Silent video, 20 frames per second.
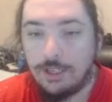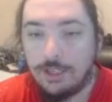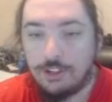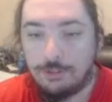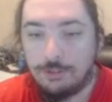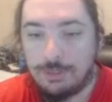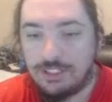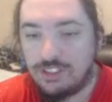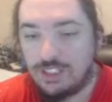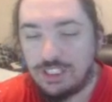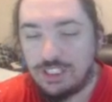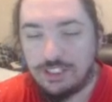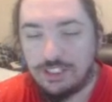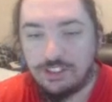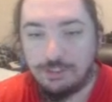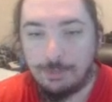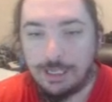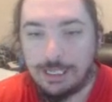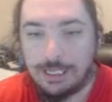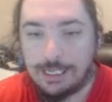So basically, this
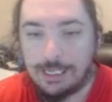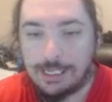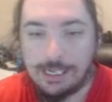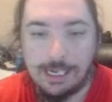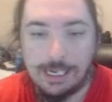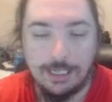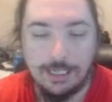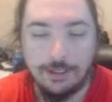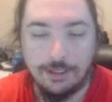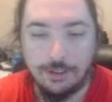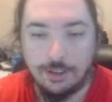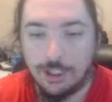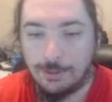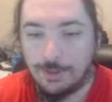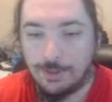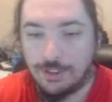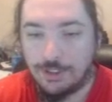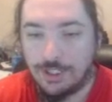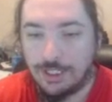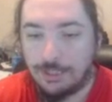is my uh,
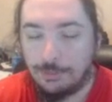Necrozma check, and then we